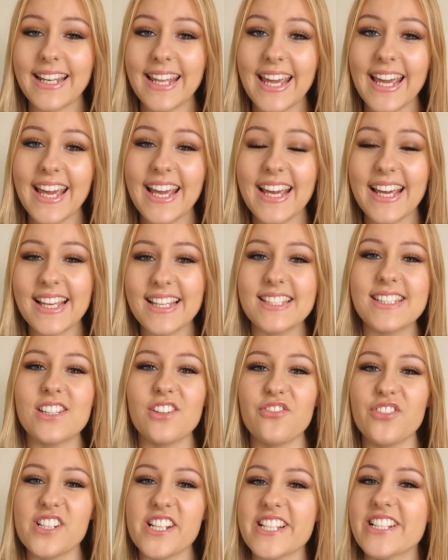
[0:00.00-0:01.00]
And here is
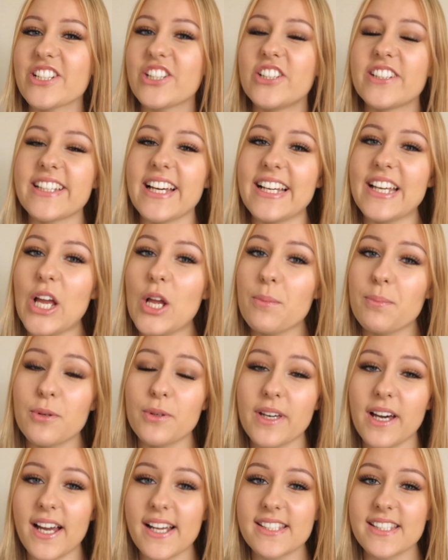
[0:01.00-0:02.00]
the finished look. I hope
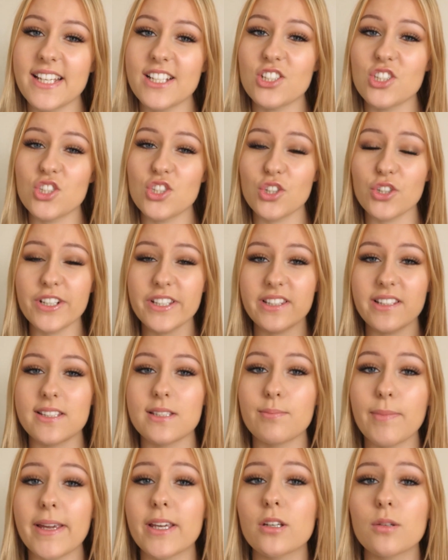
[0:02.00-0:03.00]
you guys enjoyed
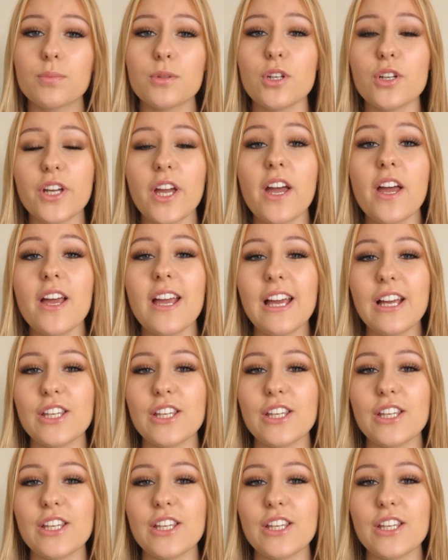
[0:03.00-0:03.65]
this makeup look